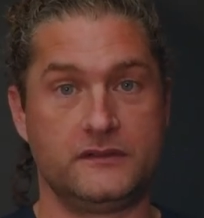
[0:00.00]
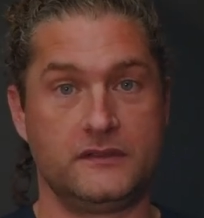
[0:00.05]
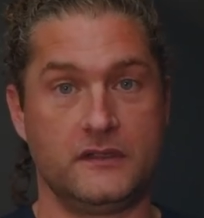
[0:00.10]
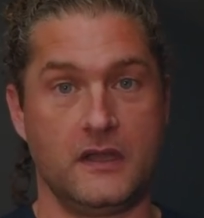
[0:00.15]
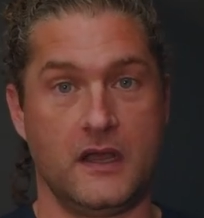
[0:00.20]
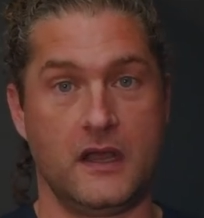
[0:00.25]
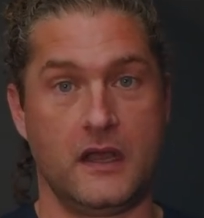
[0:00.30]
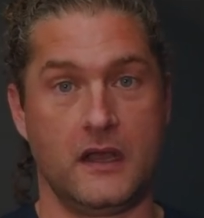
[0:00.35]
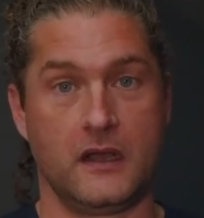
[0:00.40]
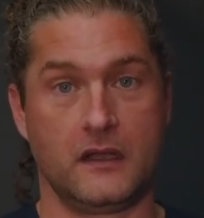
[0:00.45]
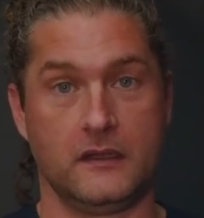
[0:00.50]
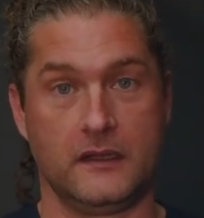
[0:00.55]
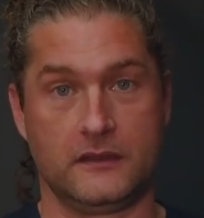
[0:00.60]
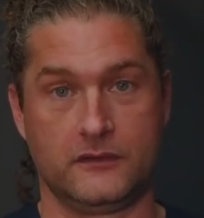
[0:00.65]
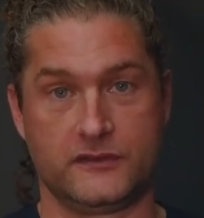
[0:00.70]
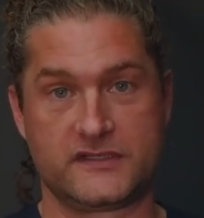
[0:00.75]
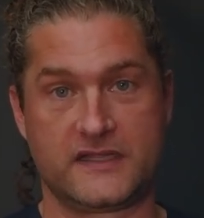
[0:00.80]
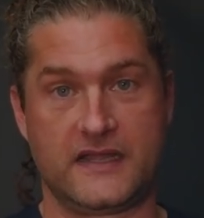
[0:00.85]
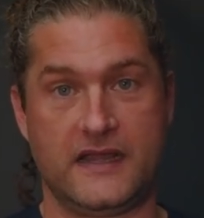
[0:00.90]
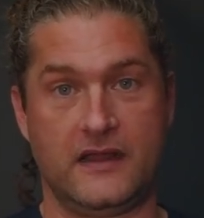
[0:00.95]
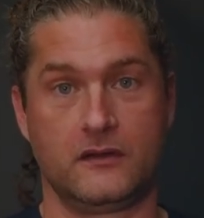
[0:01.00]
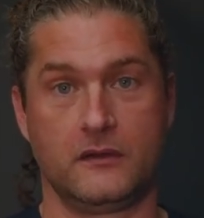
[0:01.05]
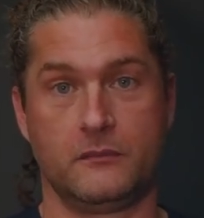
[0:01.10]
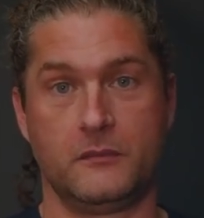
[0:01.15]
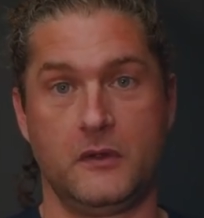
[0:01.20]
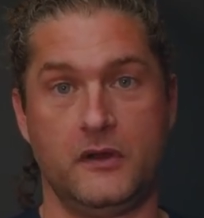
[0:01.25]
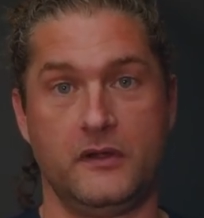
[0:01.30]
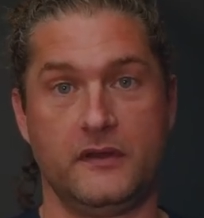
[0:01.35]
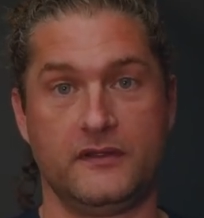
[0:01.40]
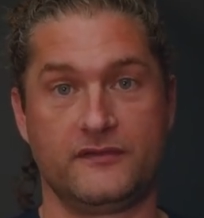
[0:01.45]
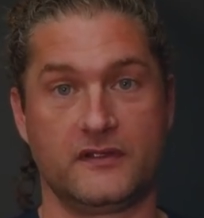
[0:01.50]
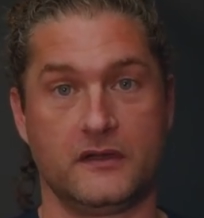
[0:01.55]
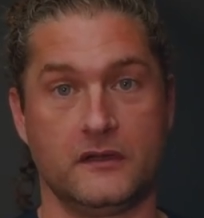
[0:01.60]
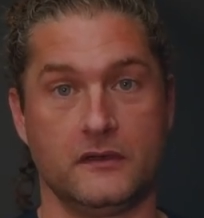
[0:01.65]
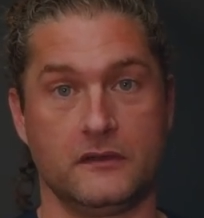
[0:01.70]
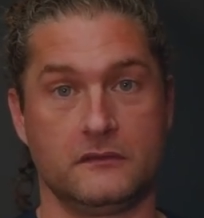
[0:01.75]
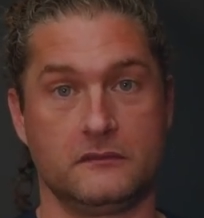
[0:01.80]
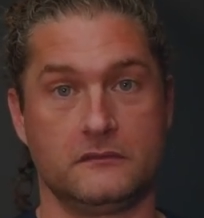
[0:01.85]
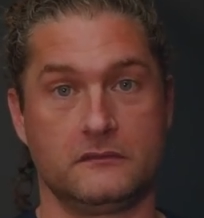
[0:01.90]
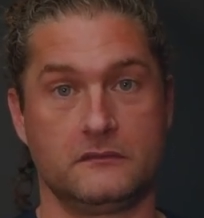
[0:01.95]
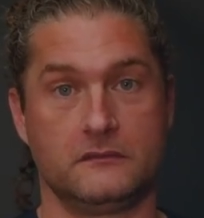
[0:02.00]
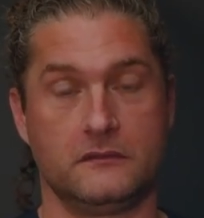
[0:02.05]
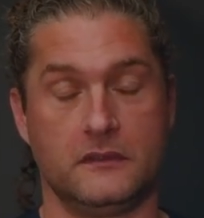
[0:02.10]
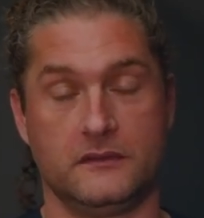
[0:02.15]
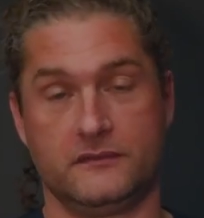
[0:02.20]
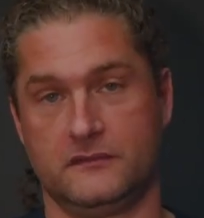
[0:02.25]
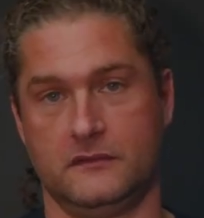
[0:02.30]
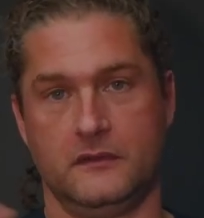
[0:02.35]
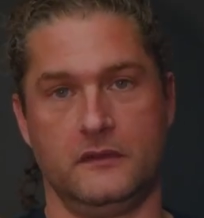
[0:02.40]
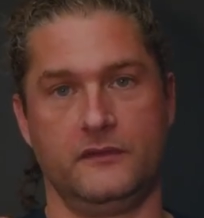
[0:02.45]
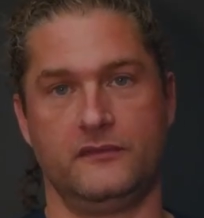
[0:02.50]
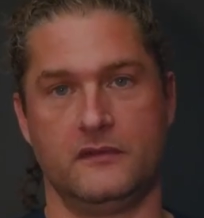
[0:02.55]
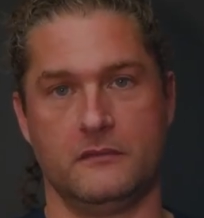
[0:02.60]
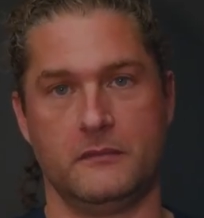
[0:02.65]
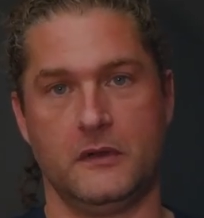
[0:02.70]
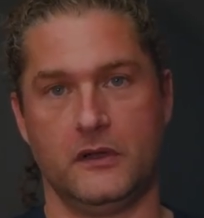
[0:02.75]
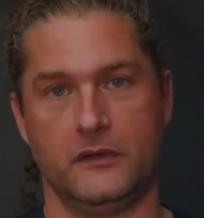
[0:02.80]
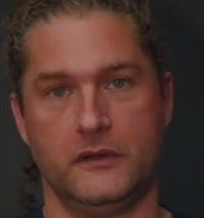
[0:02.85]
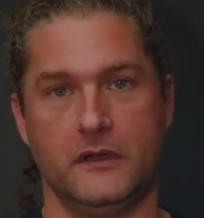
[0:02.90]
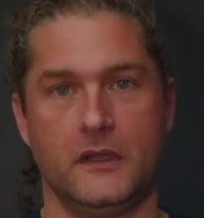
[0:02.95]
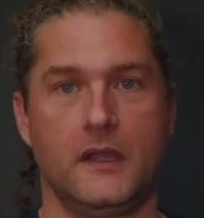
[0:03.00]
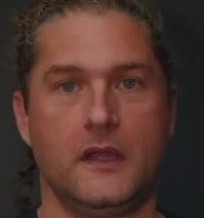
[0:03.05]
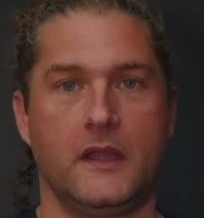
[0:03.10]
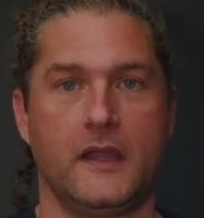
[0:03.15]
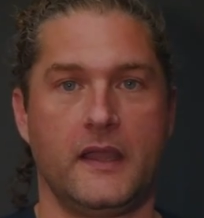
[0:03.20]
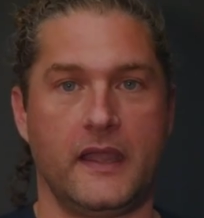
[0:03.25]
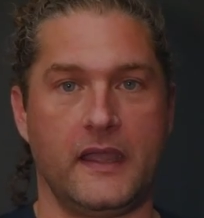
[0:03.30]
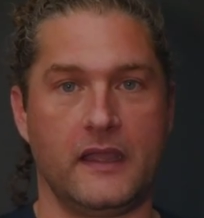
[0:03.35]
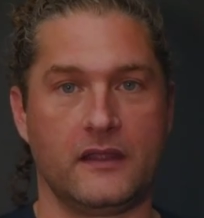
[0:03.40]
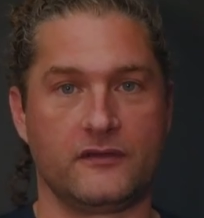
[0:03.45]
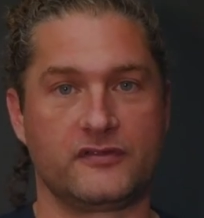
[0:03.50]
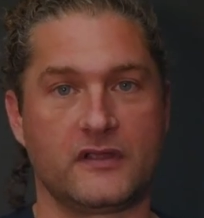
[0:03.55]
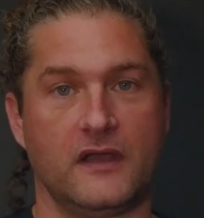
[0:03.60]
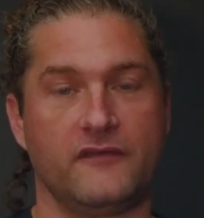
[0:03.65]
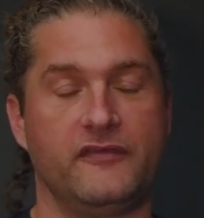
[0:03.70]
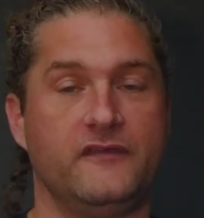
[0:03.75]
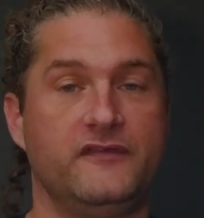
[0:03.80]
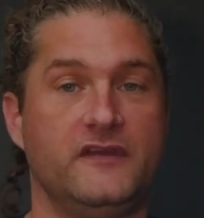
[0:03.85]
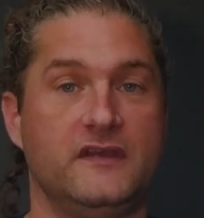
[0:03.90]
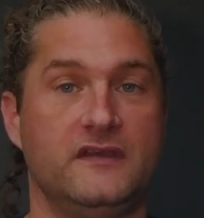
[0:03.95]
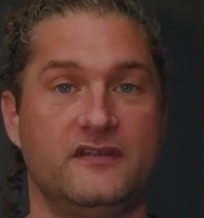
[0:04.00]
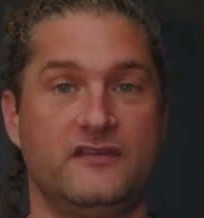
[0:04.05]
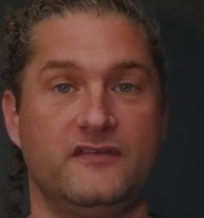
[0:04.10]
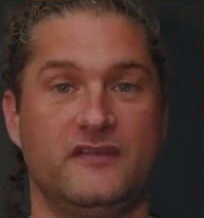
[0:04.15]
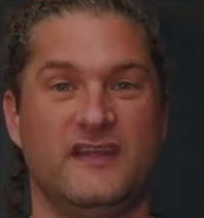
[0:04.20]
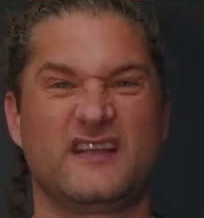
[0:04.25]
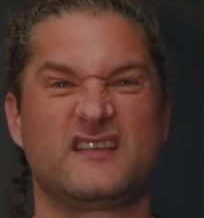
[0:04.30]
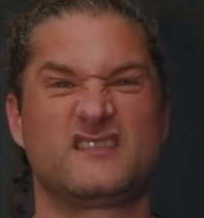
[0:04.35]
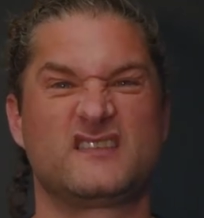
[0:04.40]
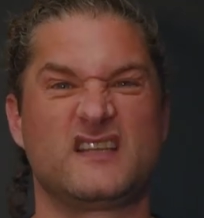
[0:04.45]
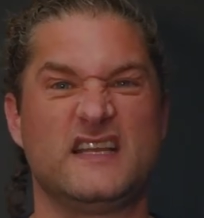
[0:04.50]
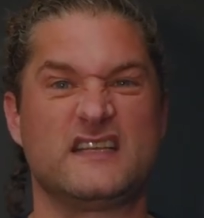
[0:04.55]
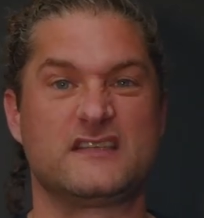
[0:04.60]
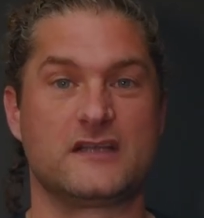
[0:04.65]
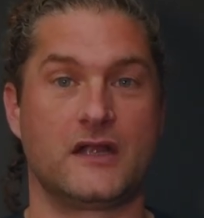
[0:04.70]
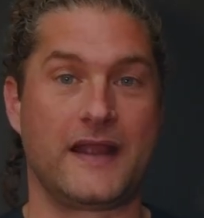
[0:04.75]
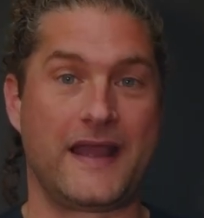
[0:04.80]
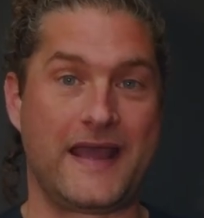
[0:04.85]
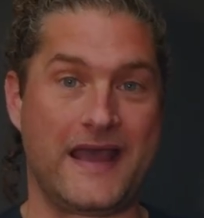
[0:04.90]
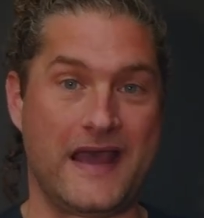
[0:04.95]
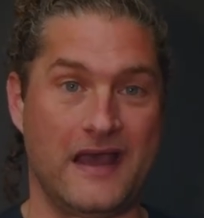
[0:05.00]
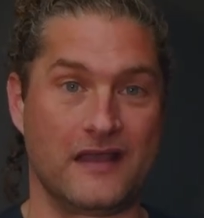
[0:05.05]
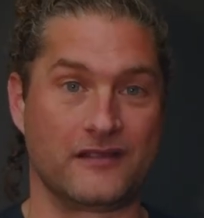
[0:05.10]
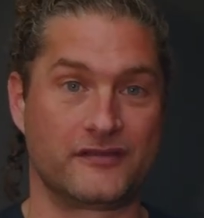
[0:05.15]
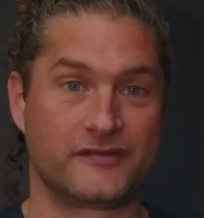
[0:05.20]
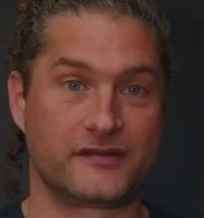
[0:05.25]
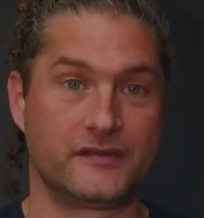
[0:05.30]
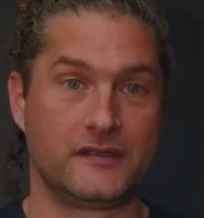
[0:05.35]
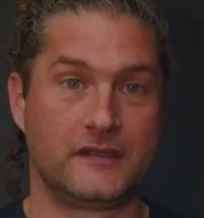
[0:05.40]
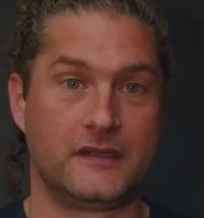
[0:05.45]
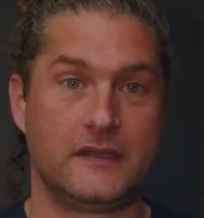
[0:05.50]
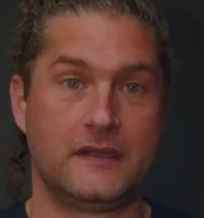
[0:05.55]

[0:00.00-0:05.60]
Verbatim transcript: Glarus counter mode is the mode. And SHA 256 is our hash.